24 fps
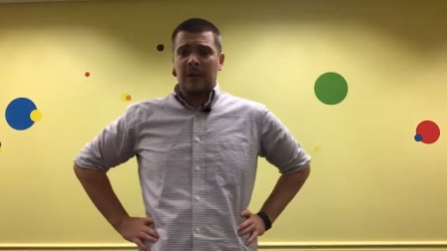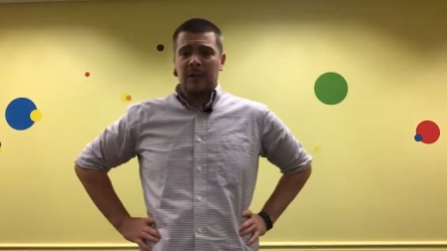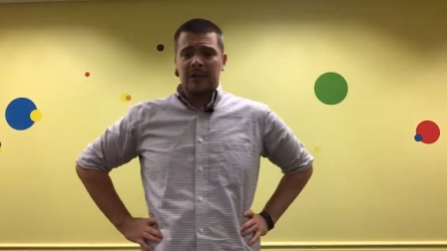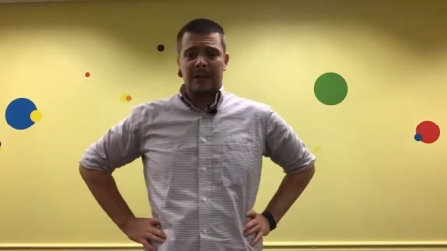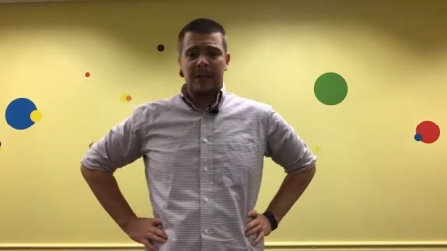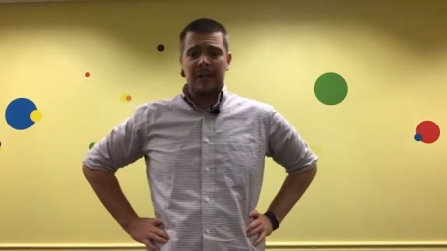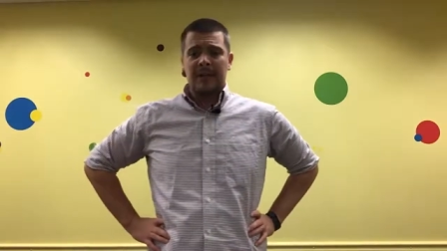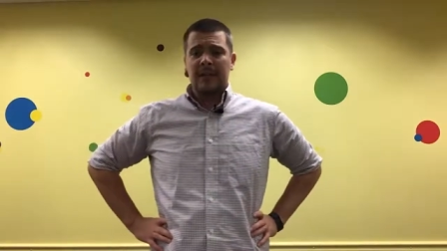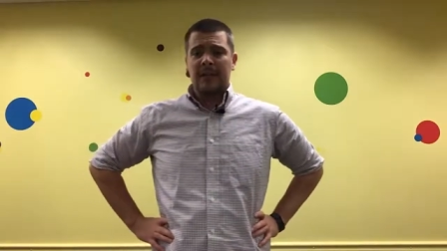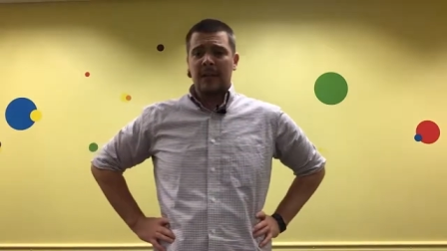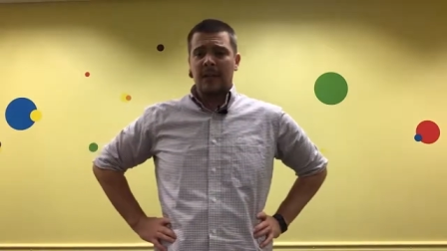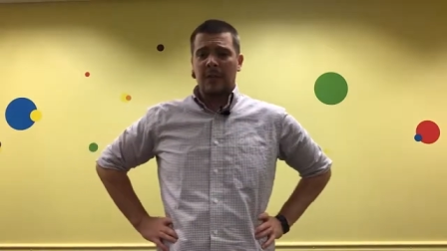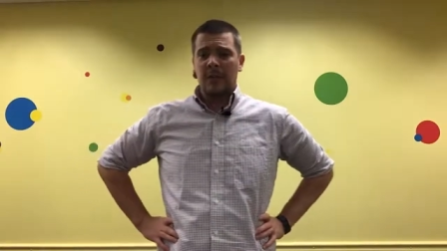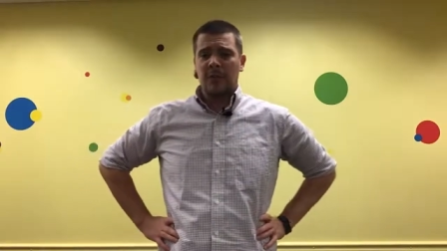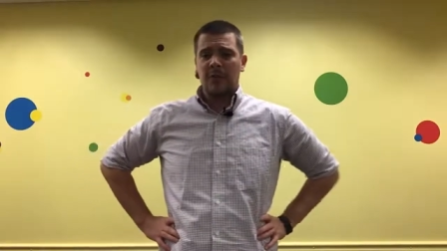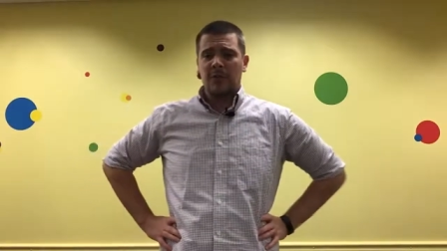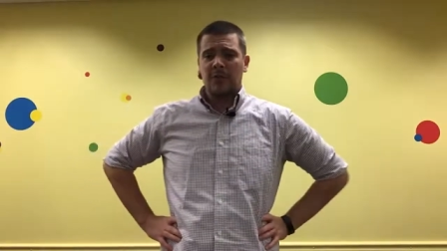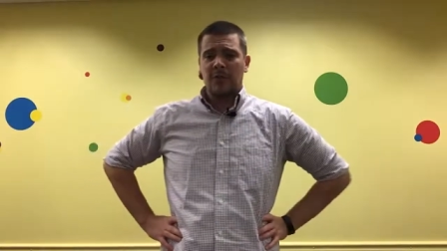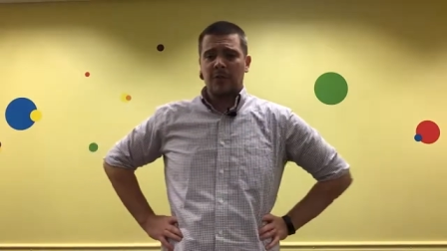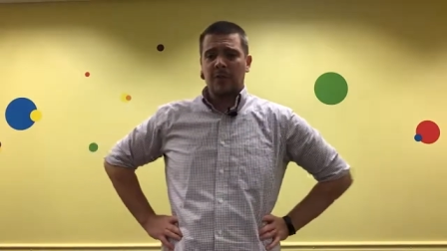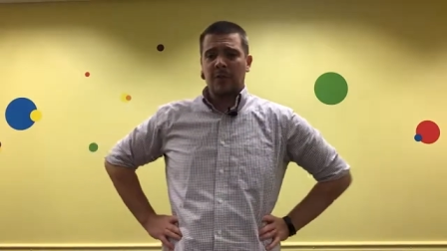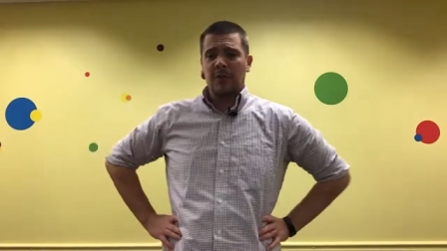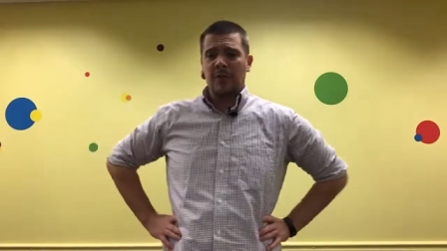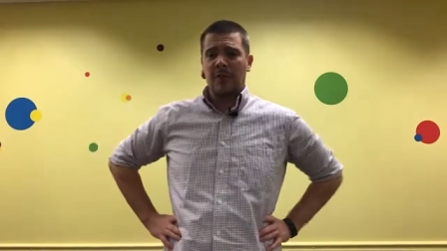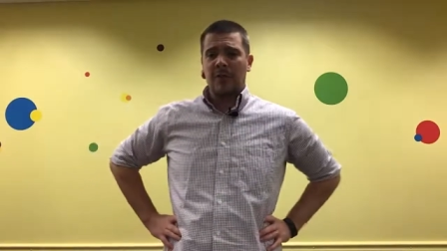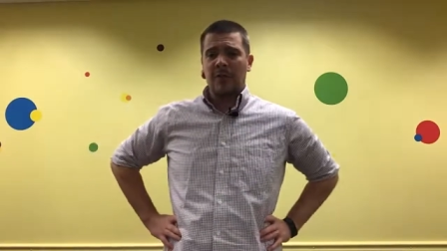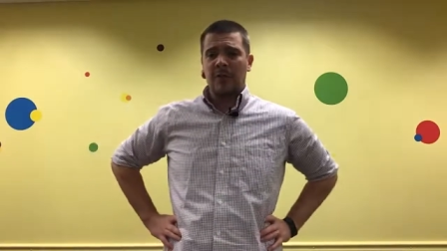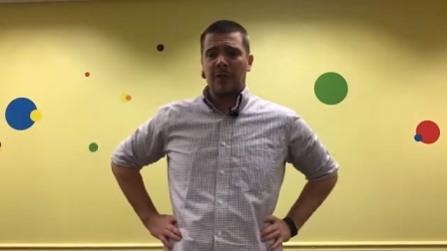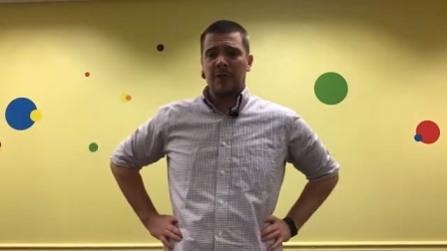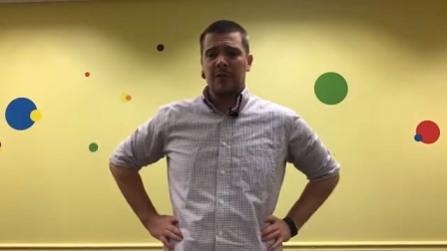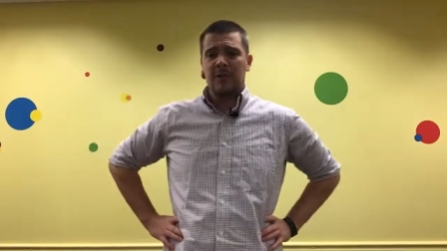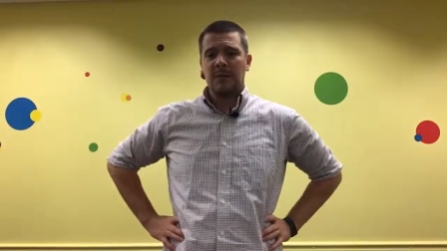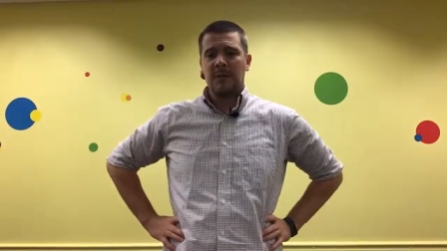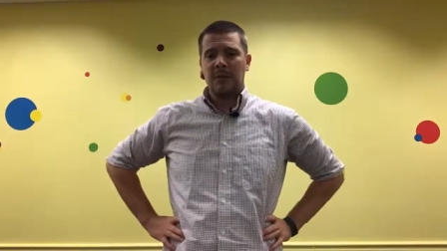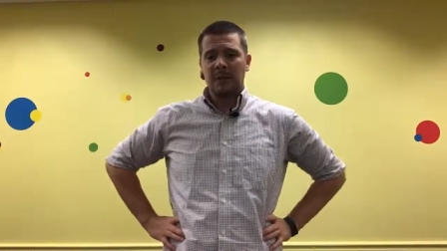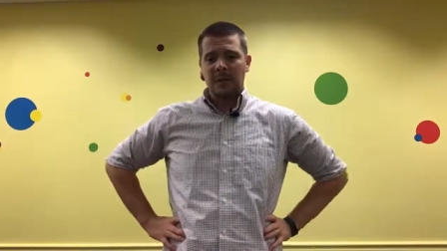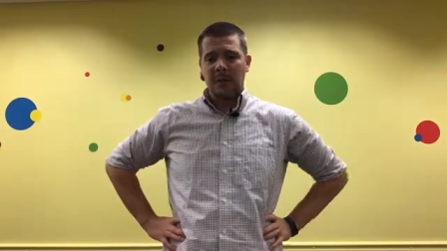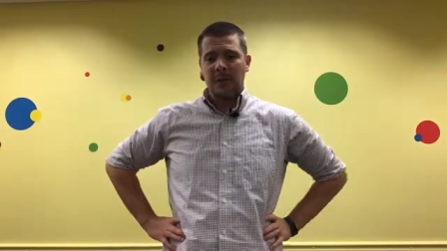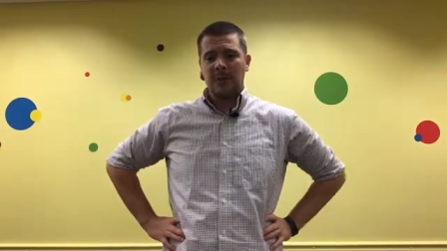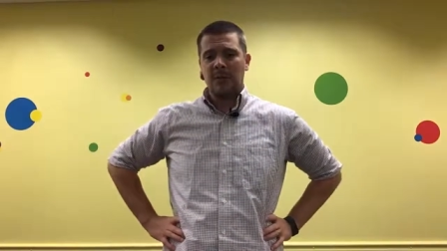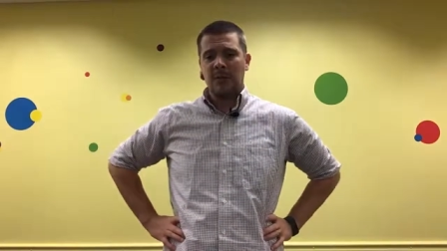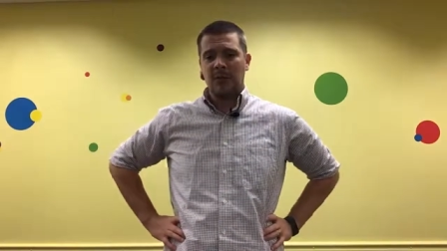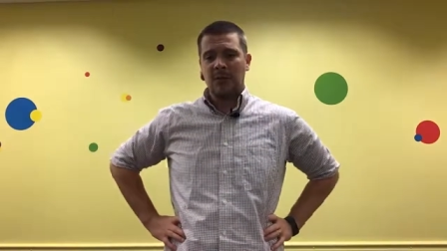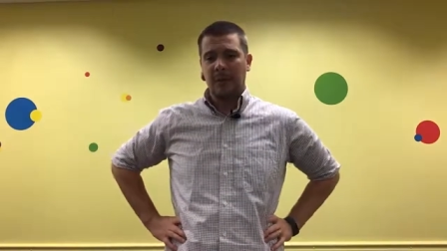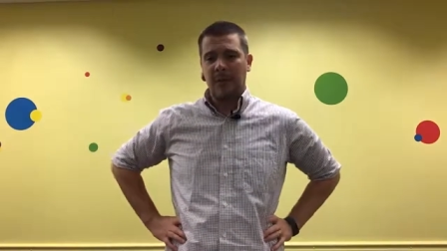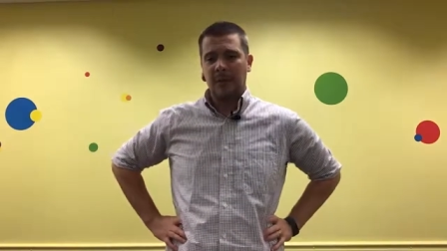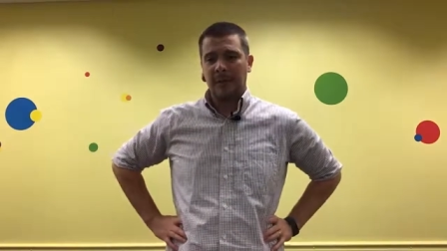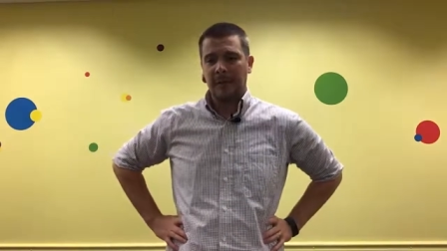doesn't say much for my fitness, but that's
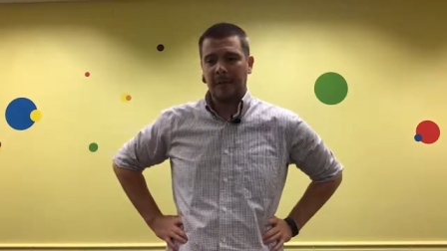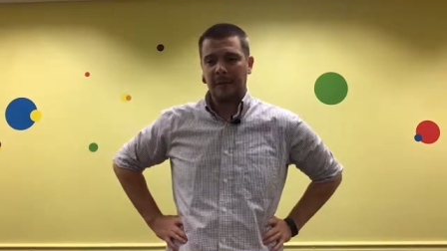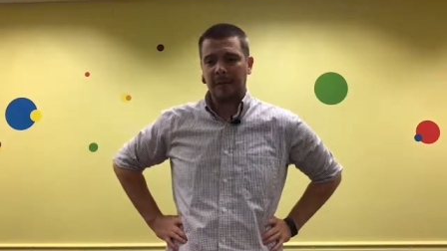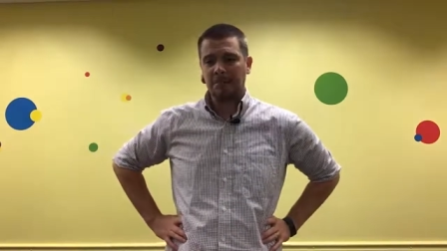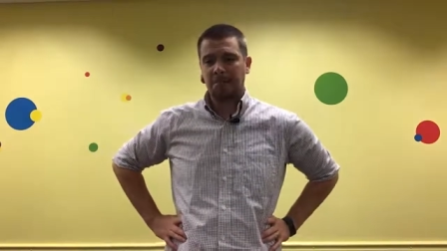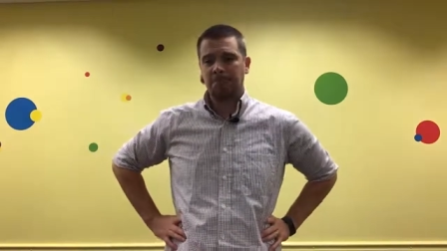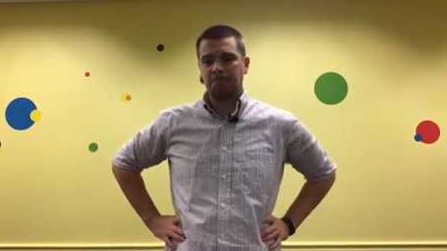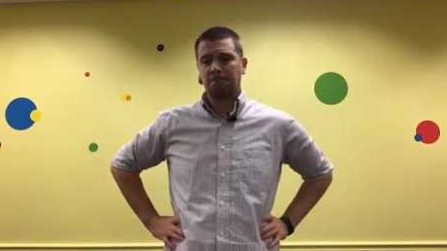okay.